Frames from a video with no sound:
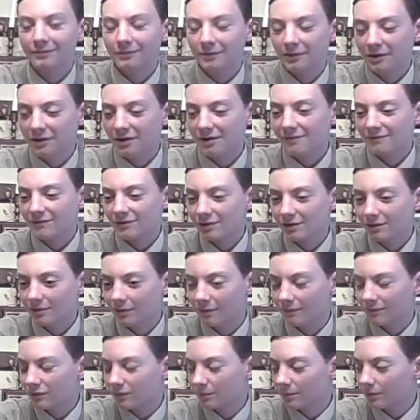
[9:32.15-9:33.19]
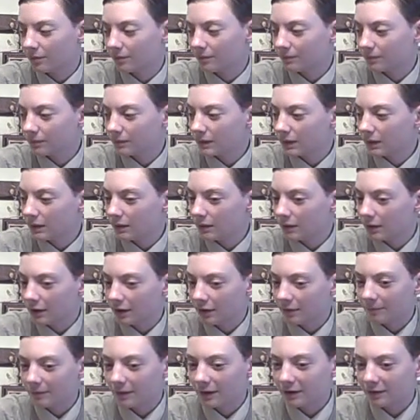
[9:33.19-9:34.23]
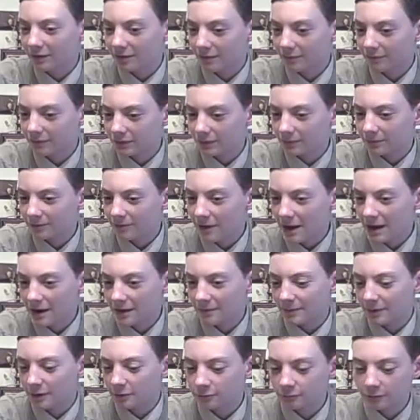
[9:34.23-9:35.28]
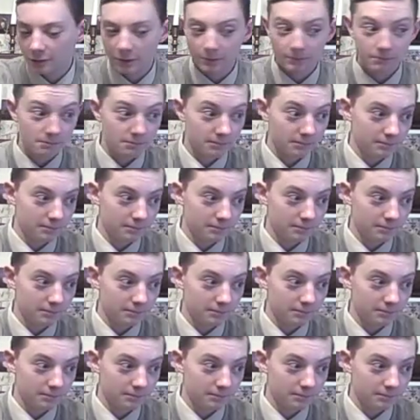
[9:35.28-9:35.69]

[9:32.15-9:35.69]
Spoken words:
But hey, if he's comfortable, I don't mind, something to brag about, right?